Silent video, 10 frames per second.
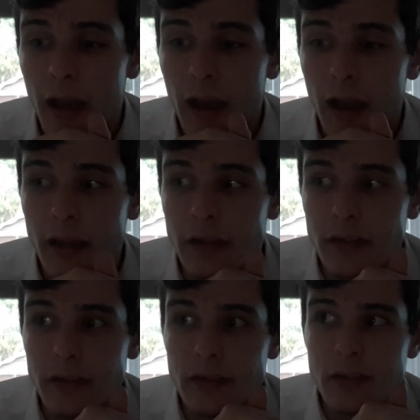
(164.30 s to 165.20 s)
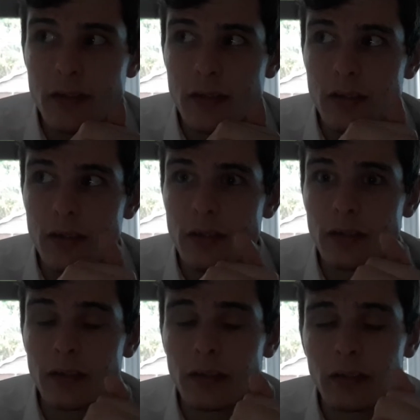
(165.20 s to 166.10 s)
And...
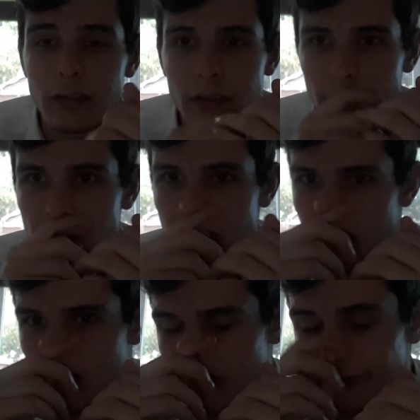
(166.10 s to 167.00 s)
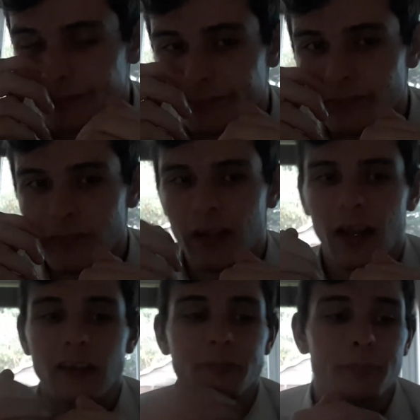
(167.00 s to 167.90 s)

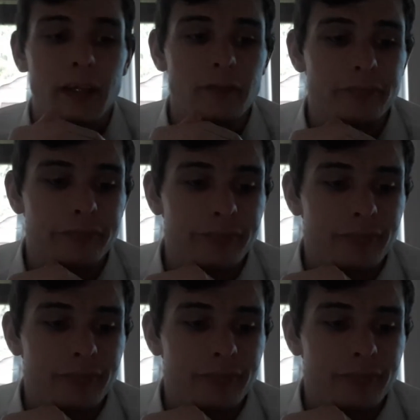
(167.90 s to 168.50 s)
I've been,